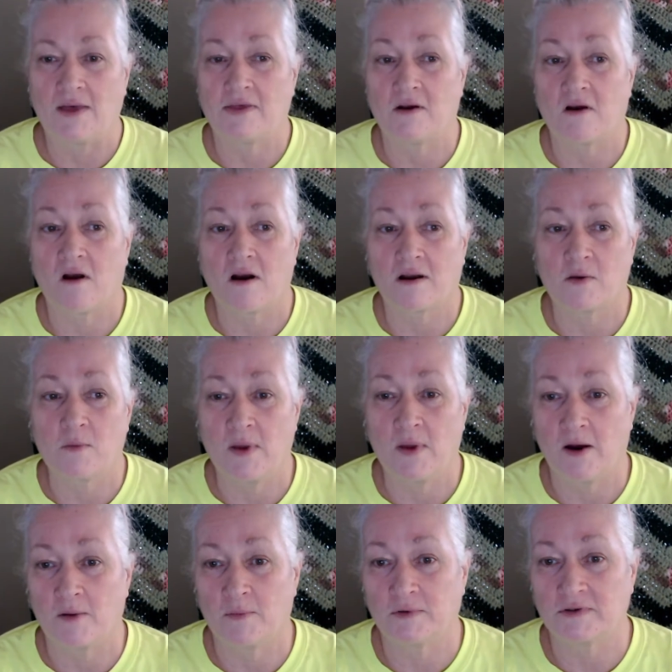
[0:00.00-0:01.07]
there are
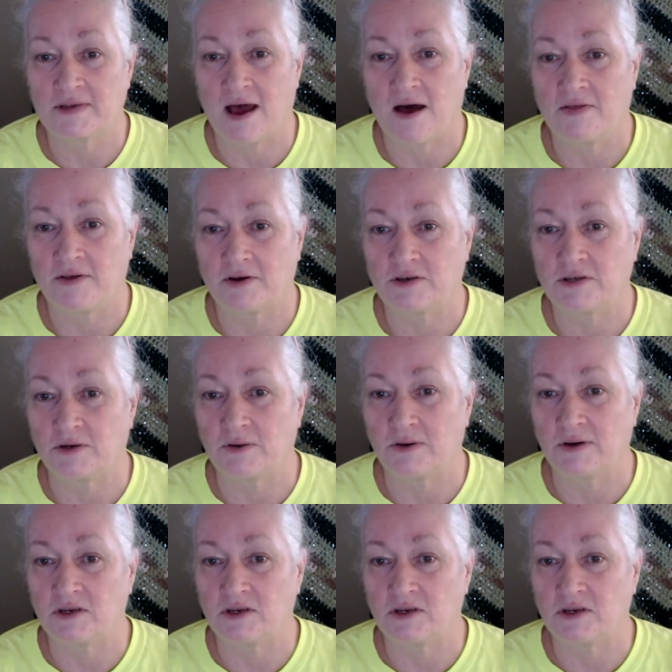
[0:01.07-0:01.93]
comparables out there to it.